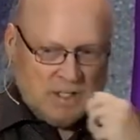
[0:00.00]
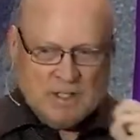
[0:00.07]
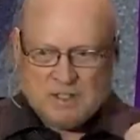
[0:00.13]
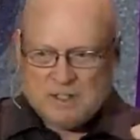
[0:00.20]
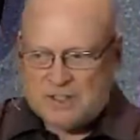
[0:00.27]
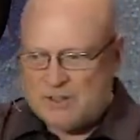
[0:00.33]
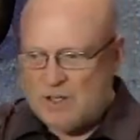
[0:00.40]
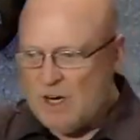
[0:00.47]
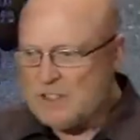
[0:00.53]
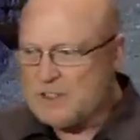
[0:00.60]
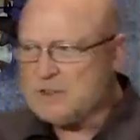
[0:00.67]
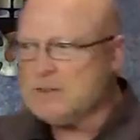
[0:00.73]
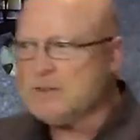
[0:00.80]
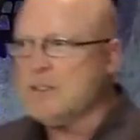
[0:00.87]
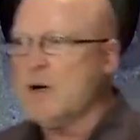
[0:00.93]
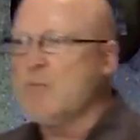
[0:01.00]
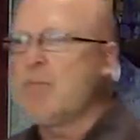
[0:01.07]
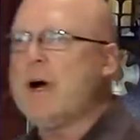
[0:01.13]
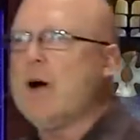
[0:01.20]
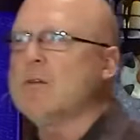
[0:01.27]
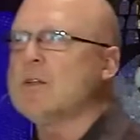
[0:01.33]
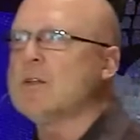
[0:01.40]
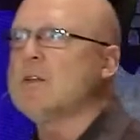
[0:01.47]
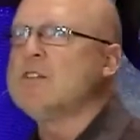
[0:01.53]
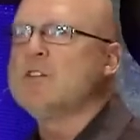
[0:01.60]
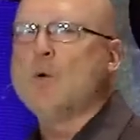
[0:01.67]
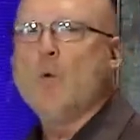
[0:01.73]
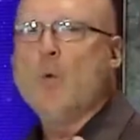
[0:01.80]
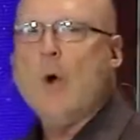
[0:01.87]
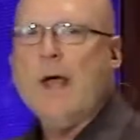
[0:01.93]
She talked about the
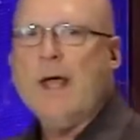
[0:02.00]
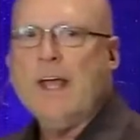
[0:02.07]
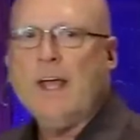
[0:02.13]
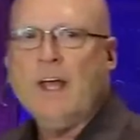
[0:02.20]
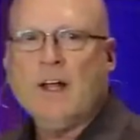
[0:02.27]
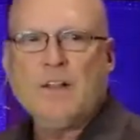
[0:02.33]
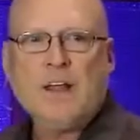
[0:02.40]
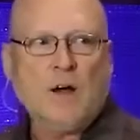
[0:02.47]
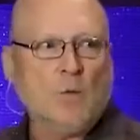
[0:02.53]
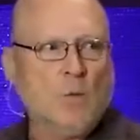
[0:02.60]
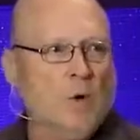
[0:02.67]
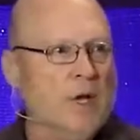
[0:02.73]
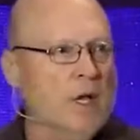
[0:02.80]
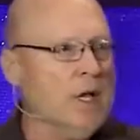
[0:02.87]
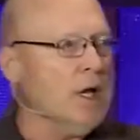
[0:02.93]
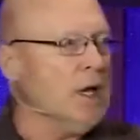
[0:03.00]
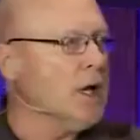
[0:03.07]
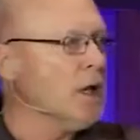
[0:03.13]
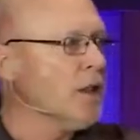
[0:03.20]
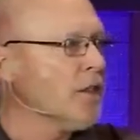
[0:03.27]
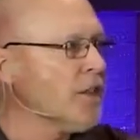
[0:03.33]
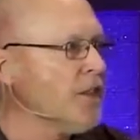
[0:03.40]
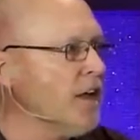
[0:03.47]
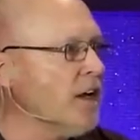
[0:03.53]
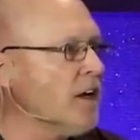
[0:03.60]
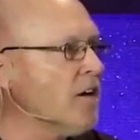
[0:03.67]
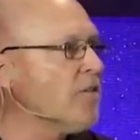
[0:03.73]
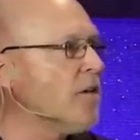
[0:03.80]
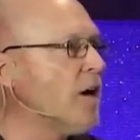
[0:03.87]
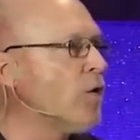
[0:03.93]
way that we think
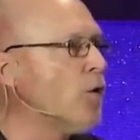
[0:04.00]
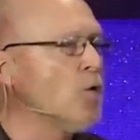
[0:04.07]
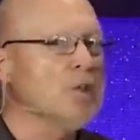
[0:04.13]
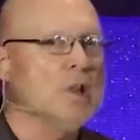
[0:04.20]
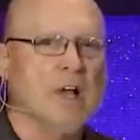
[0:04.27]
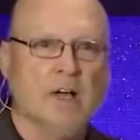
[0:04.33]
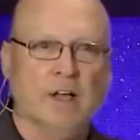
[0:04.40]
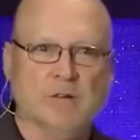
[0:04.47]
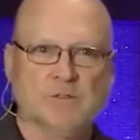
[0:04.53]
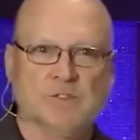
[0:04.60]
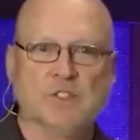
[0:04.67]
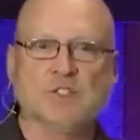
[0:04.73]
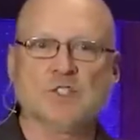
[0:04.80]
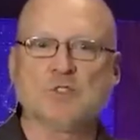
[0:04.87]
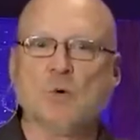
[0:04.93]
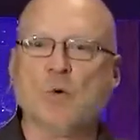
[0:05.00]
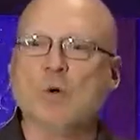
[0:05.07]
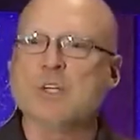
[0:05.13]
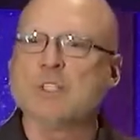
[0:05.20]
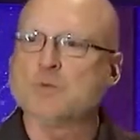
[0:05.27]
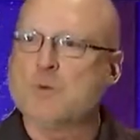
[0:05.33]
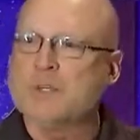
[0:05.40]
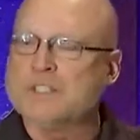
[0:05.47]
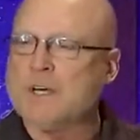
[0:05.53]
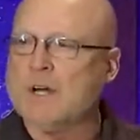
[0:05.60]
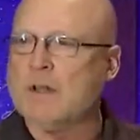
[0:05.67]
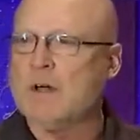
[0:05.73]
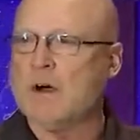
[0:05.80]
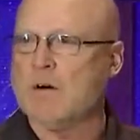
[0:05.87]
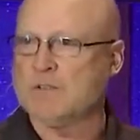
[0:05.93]
of our own lives, the stories we
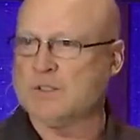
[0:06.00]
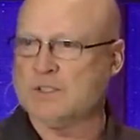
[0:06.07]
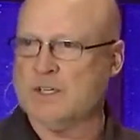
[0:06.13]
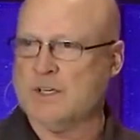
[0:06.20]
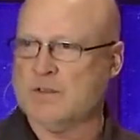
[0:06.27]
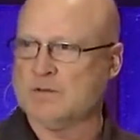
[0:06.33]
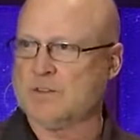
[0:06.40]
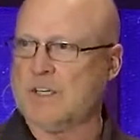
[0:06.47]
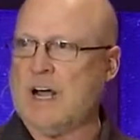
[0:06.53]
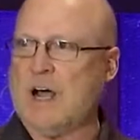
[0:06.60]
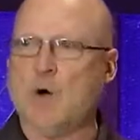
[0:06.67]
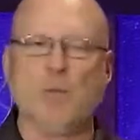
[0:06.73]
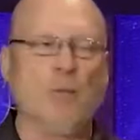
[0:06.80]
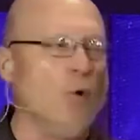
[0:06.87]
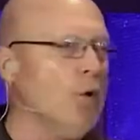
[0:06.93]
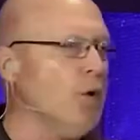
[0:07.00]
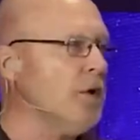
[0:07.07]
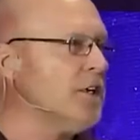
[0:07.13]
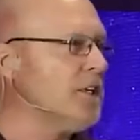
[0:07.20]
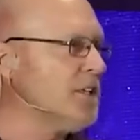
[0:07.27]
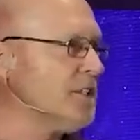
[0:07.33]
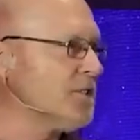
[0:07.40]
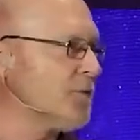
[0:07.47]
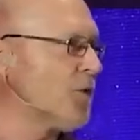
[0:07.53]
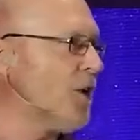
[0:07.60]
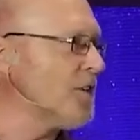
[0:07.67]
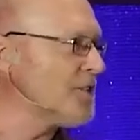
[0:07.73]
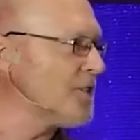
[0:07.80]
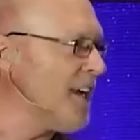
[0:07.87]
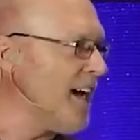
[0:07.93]
tell ourselves, and how important it is for
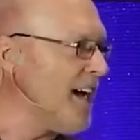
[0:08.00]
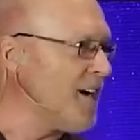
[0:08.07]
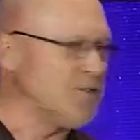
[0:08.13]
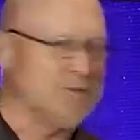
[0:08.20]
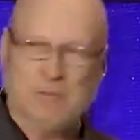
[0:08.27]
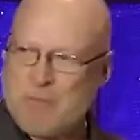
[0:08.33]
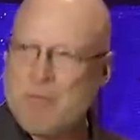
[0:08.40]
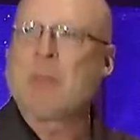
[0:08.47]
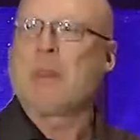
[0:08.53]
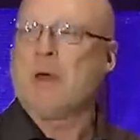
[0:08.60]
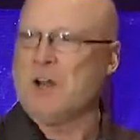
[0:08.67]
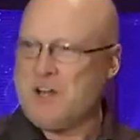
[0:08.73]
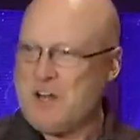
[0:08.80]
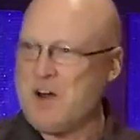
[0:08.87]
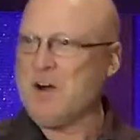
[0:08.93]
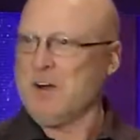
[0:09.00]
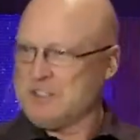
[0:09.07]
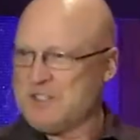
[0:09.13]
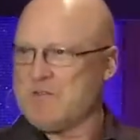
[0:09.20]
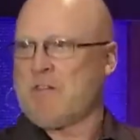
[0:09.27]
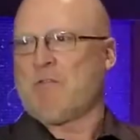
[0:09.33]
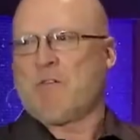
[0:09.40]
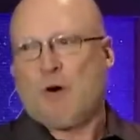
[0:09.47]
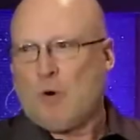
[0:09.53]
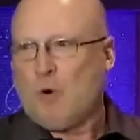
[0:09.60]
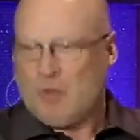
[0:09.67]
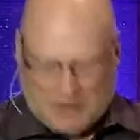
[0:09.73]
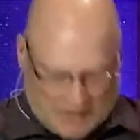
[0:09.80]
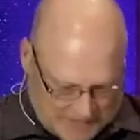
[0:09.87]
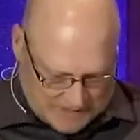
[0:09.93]
us to have a narrative of our own
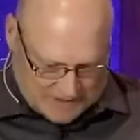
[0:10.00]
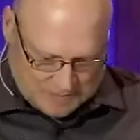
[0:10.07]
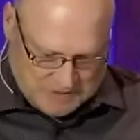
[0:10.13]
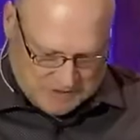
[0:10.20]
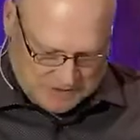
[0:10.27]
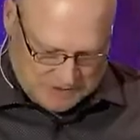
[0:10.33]
lives.